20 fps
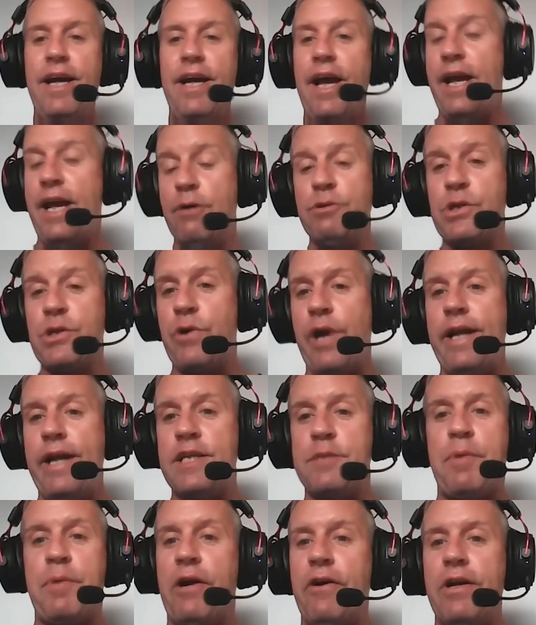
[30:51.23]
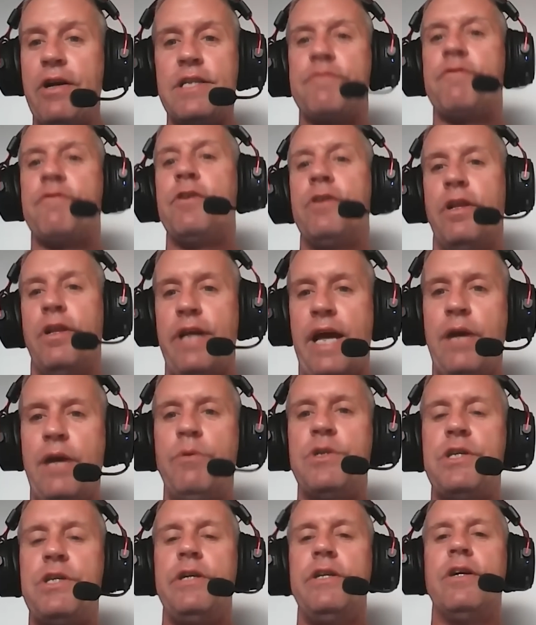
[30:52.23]
And it was a great experience for the
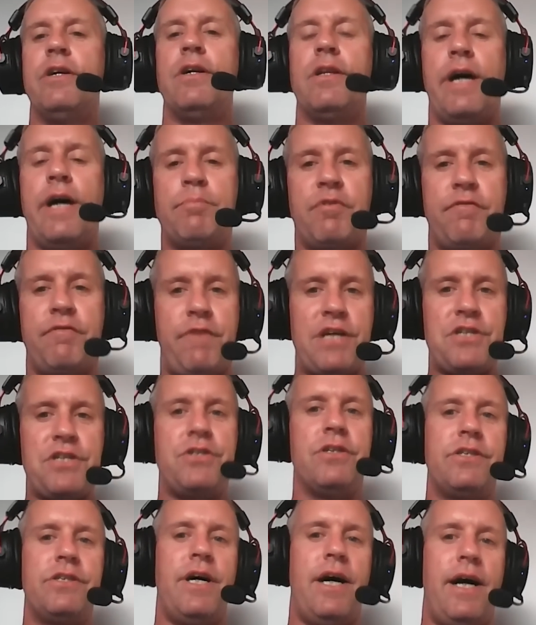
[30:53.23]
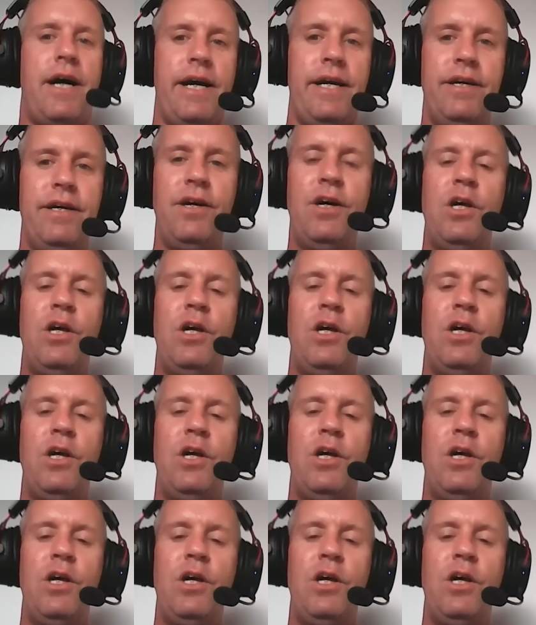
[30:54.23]
language. You learned a lot of professional Thai,